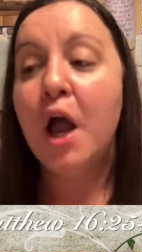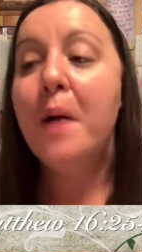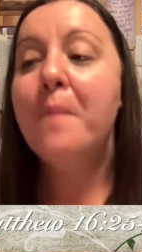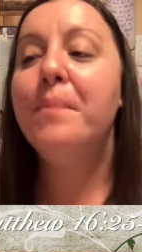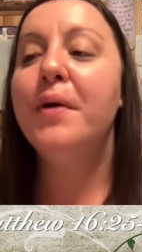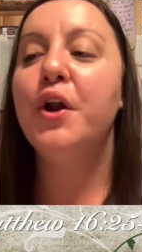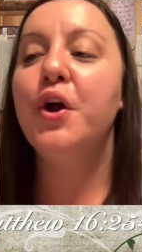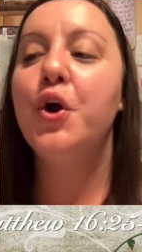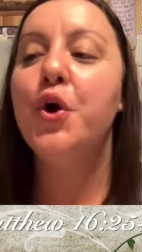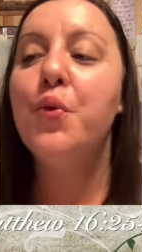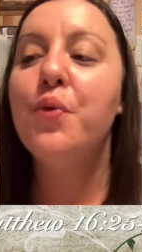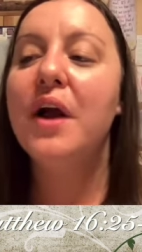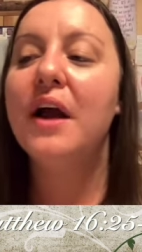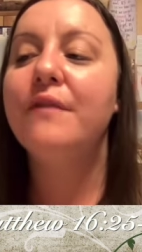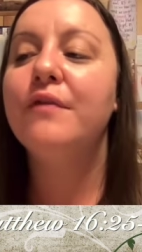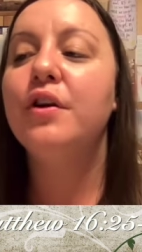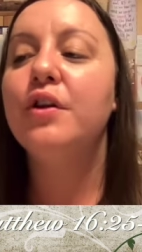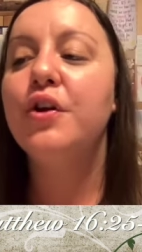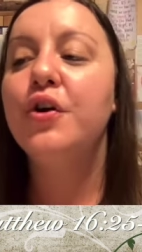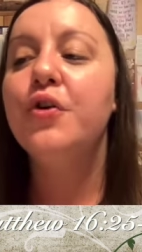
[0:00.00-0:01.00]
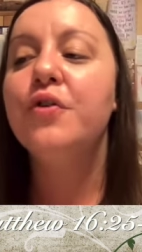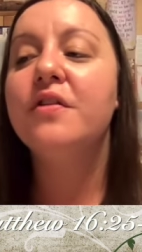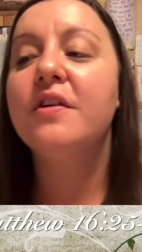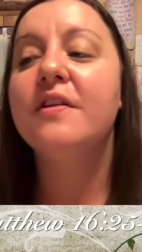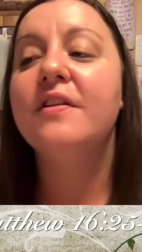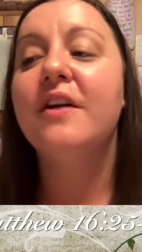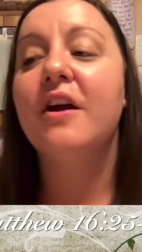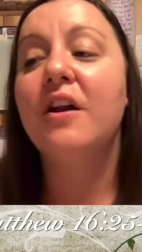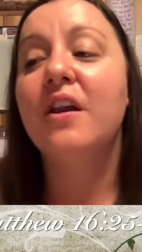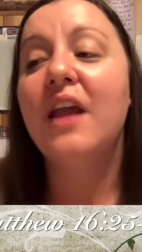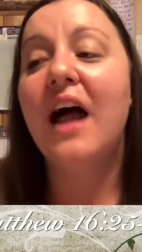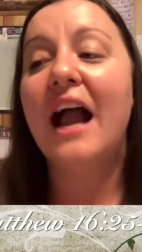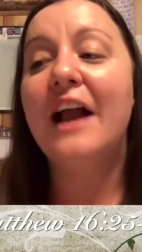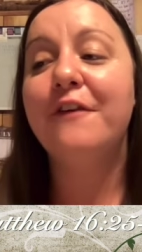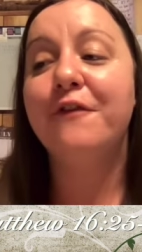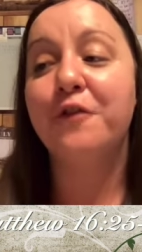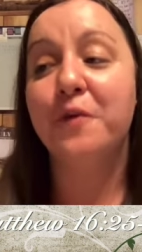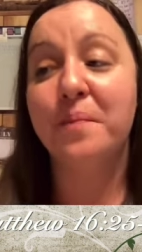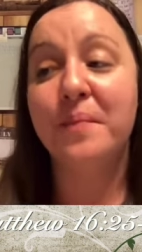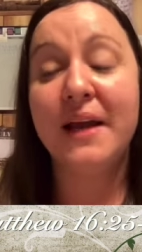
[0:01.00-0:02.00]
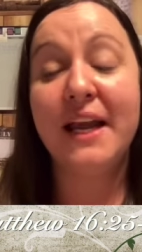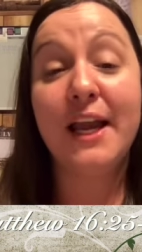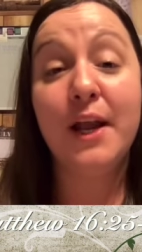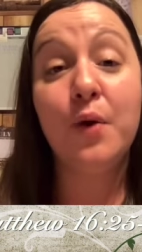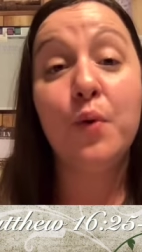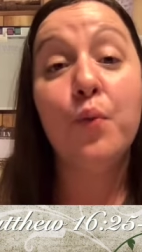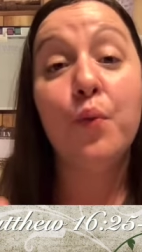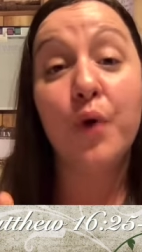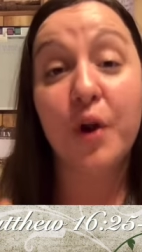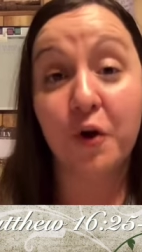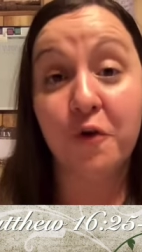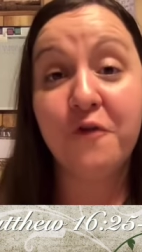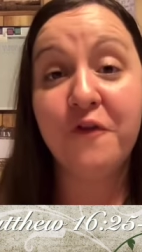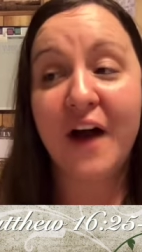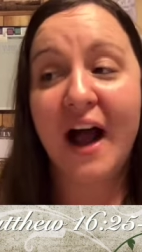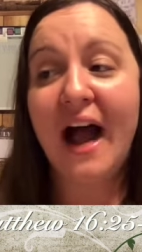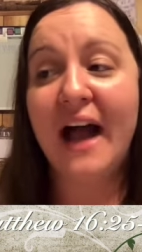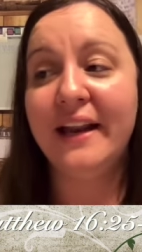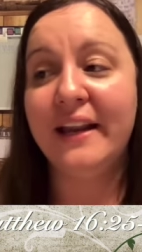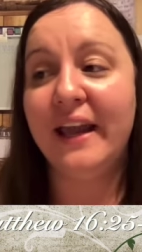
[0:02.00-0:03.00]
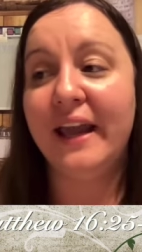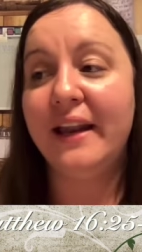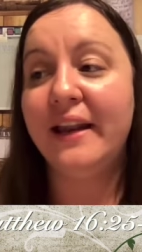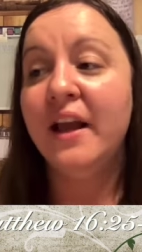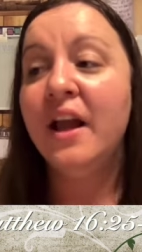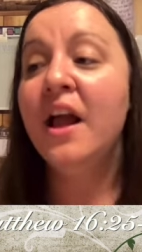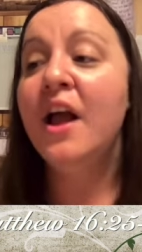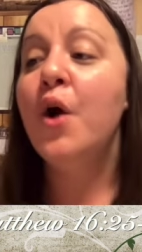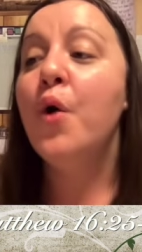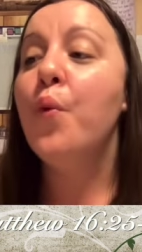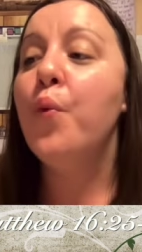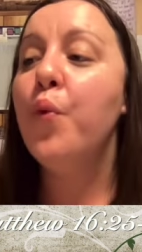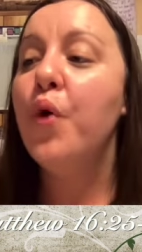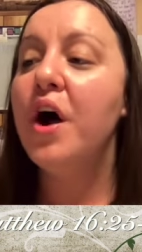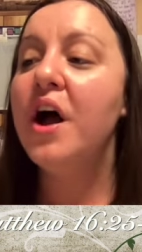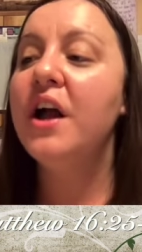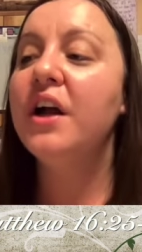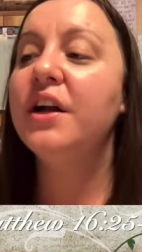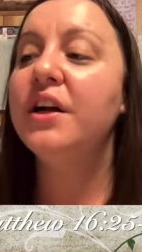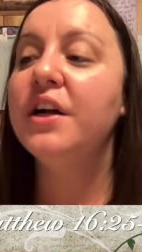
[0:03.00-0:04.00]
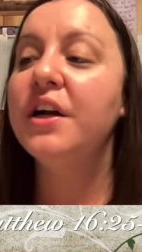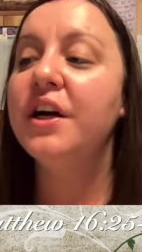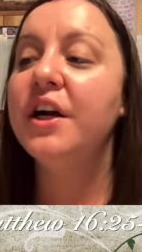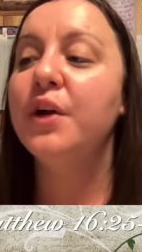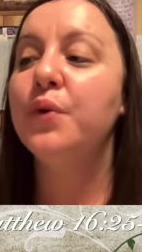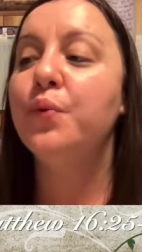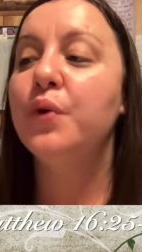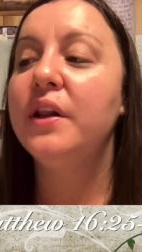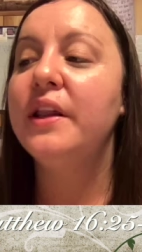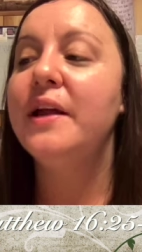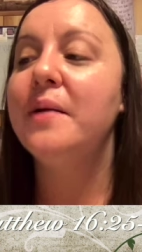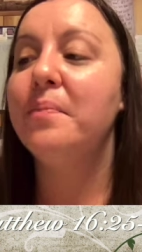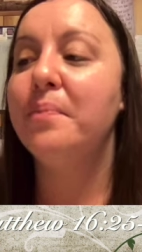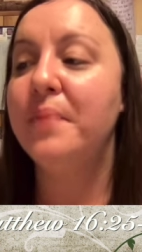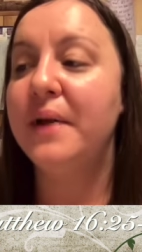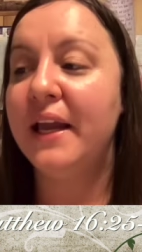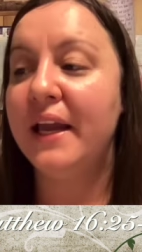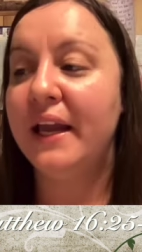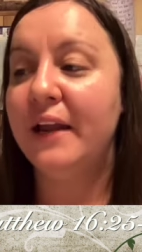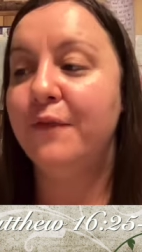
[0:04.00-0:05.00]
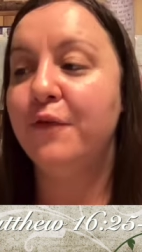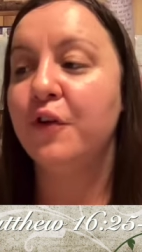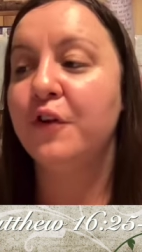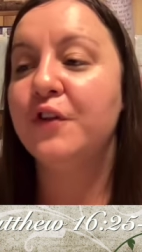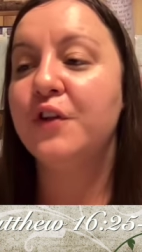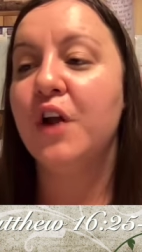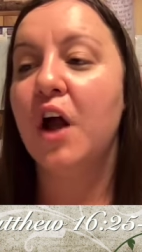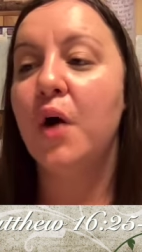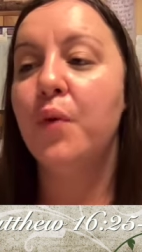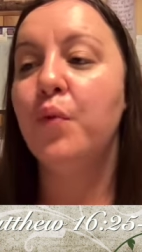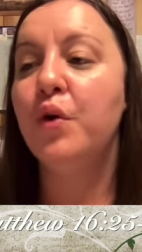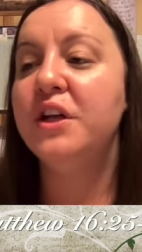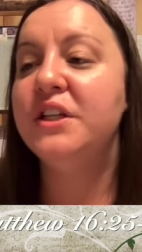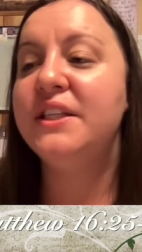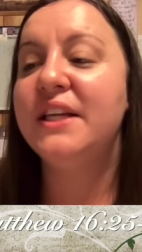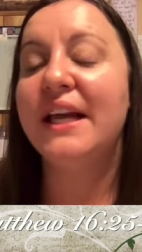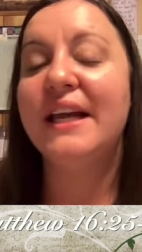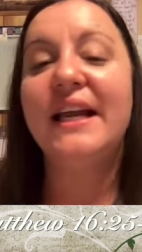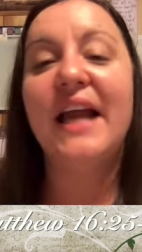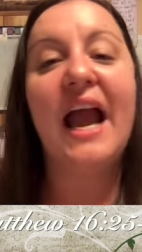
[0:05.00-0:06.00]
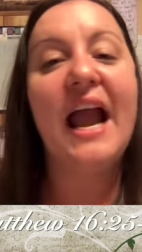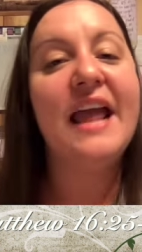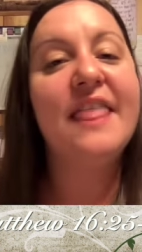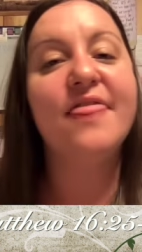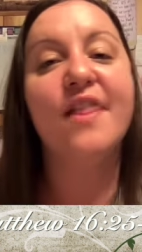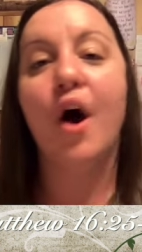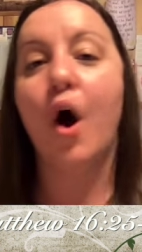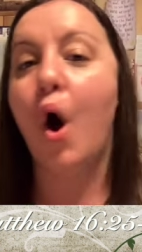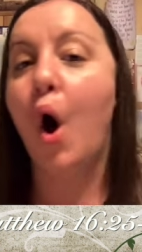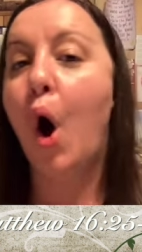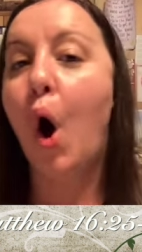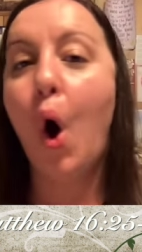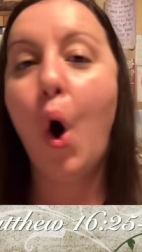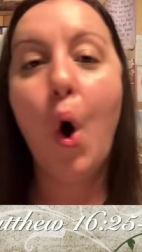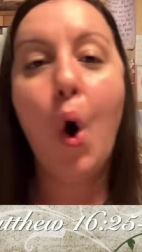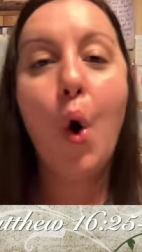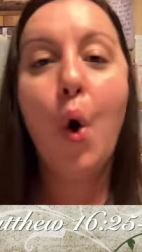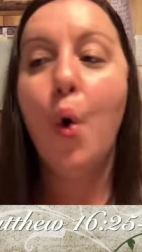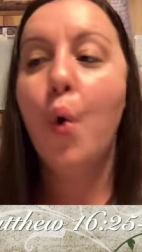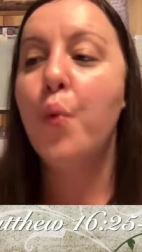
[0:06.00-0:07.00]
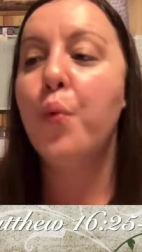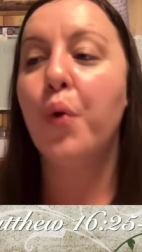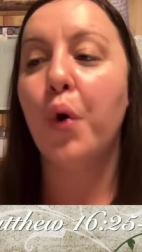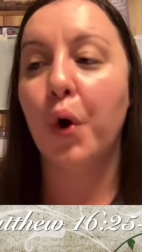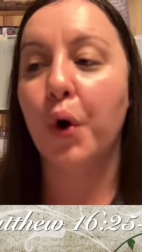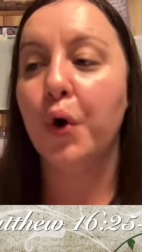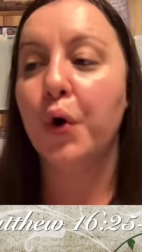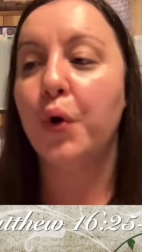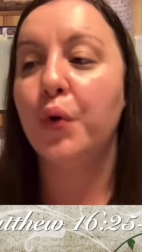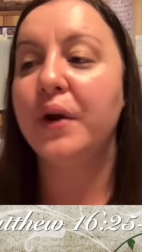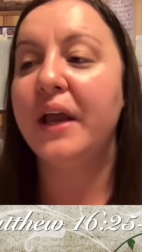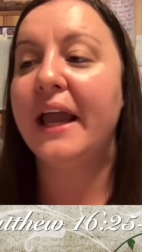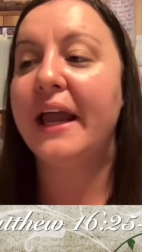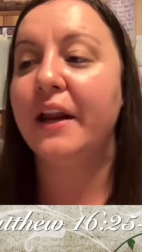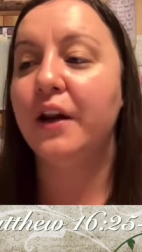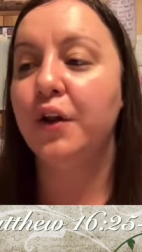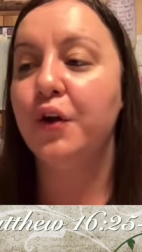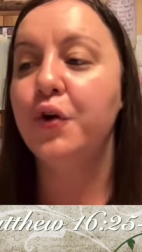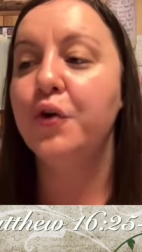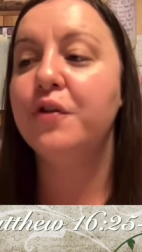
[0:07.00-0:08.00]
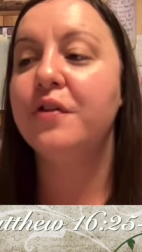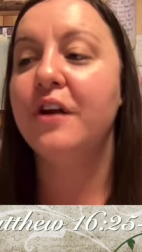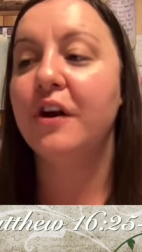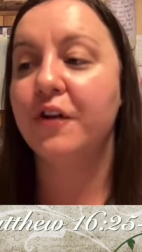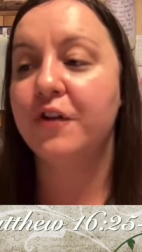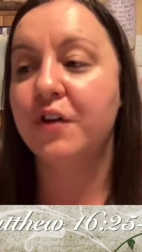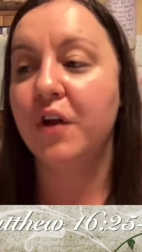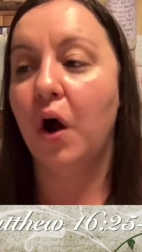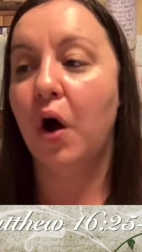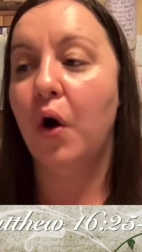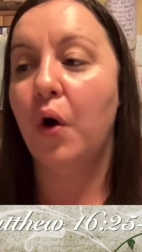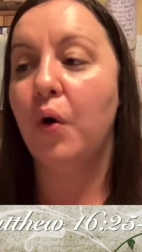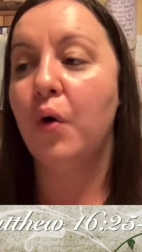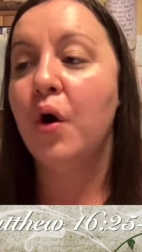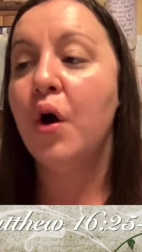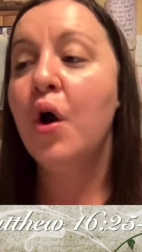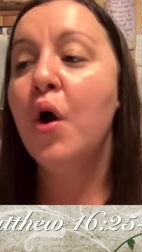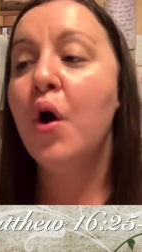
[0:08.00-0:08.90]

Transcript: but whoever loses their life for me will find it. What good will it be for someone to gain the whole world and lose their soul?